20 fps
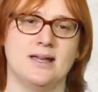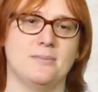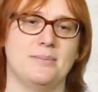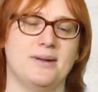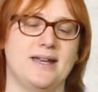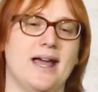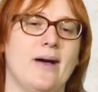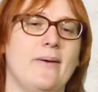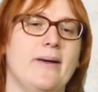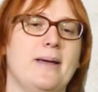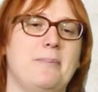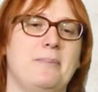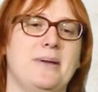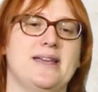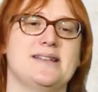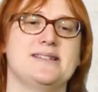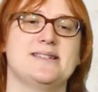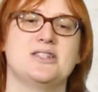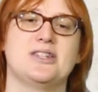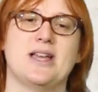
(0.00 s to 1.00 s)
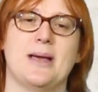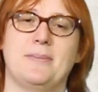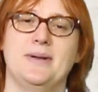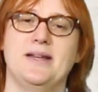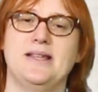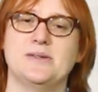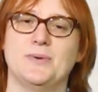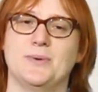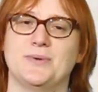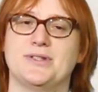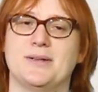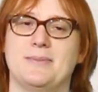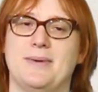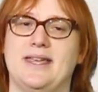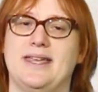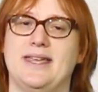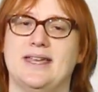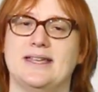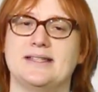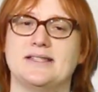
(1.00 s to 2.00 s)
But now it appears the Japanese
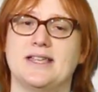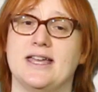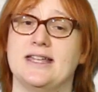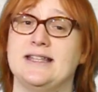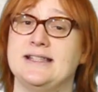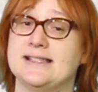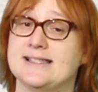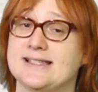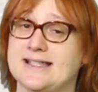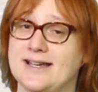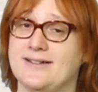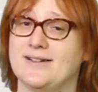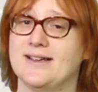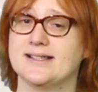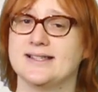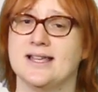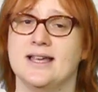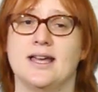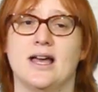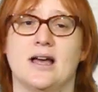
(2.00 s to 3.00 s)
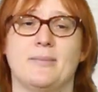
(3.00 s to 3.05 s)
automaker is getting serious